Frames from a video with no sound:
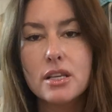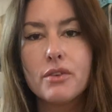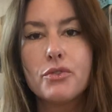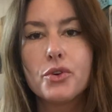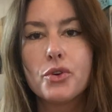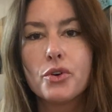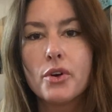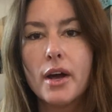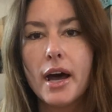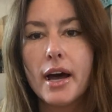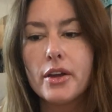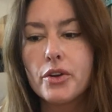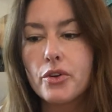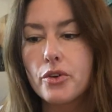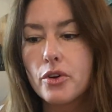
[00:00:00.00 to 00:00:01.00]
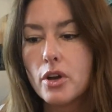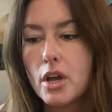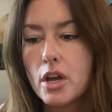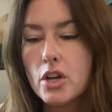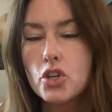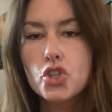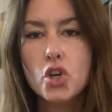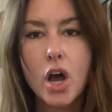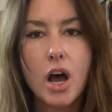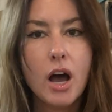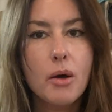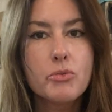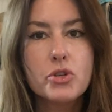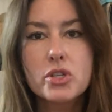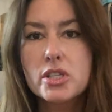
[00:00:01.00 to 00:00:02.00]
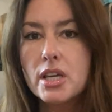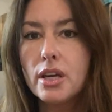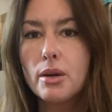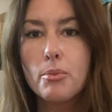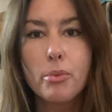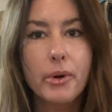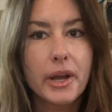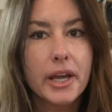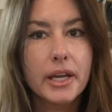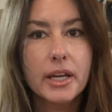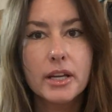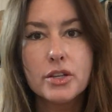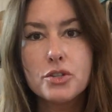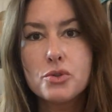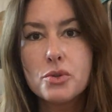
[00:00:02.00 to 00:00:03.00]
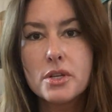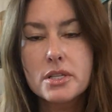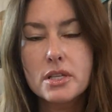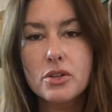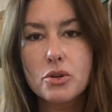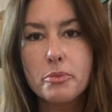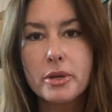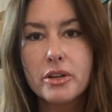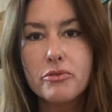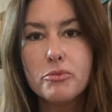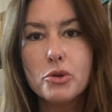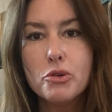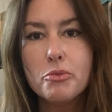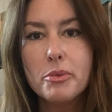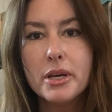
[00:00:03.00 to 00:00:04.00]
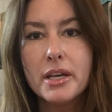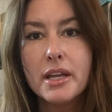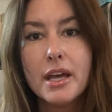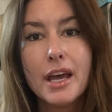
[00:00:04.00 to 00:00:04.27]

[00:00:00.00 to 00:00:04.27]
If you're at your job, just take a break and do this little bit of movement,